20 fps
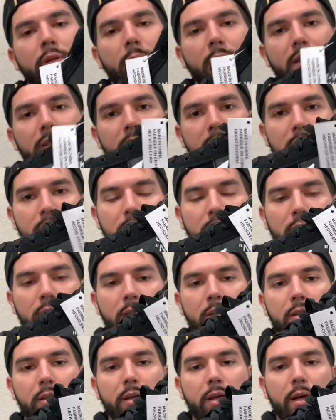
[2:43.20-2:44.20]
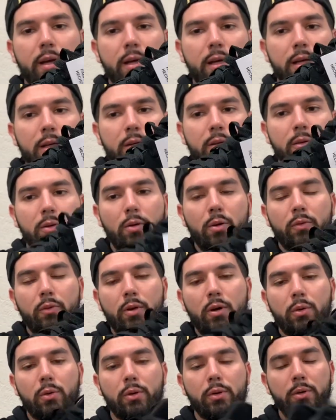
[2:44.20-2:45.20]
be an amazing sneaker, and
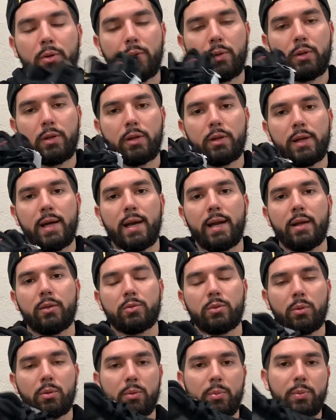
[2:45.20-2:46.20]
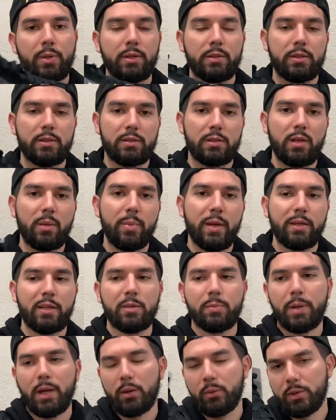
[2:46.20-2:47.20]
overall, really glad I was able to pick these up. I
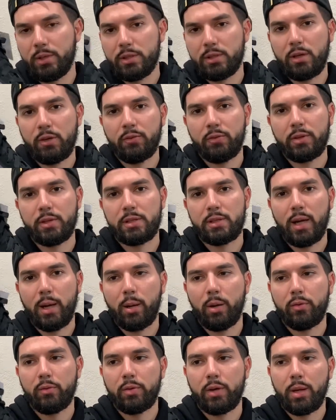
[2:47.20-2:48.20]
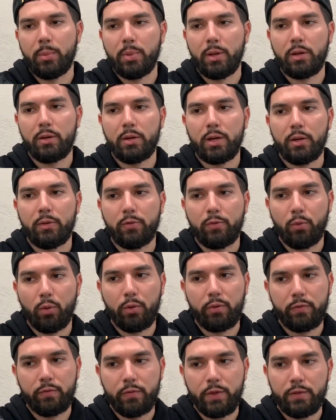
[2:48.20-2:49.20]
did pay resale for these, however. I paid around
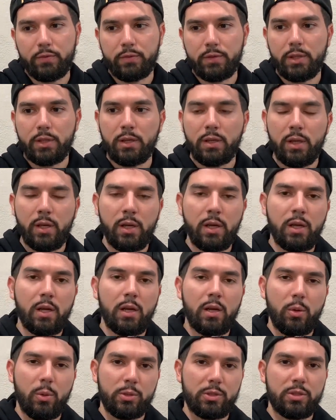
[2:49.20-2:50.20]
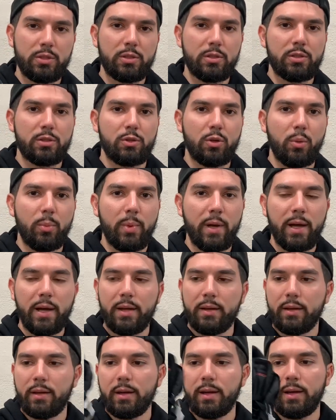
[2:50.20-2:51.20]
$450, which isn't so
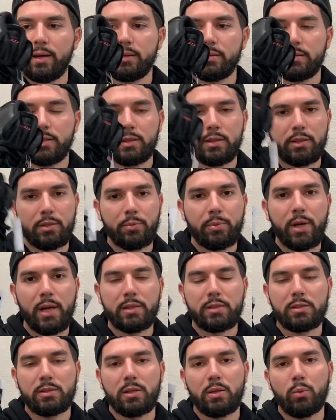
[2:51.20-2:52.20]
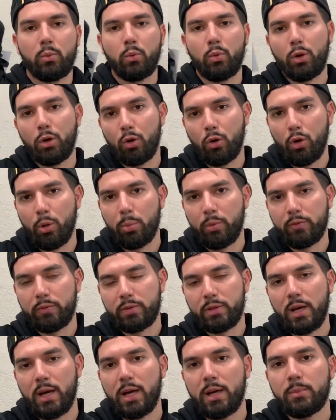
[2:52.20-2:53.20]
bad, and I think the prices on them will go up over
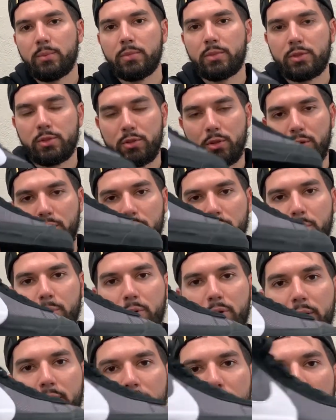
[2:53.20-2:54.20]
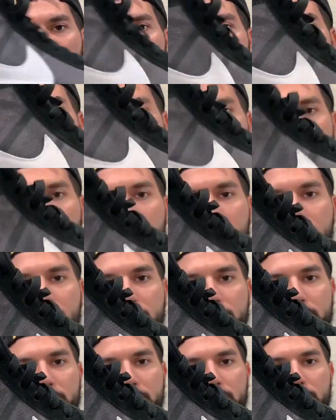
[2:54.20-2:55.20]
time. So number 8, Off-White
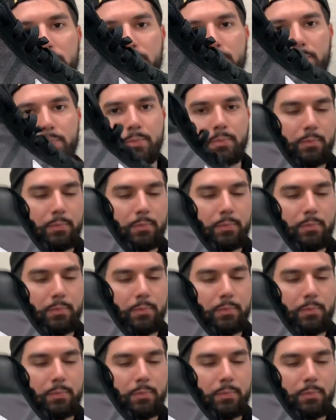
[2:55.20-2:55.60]
Blazers.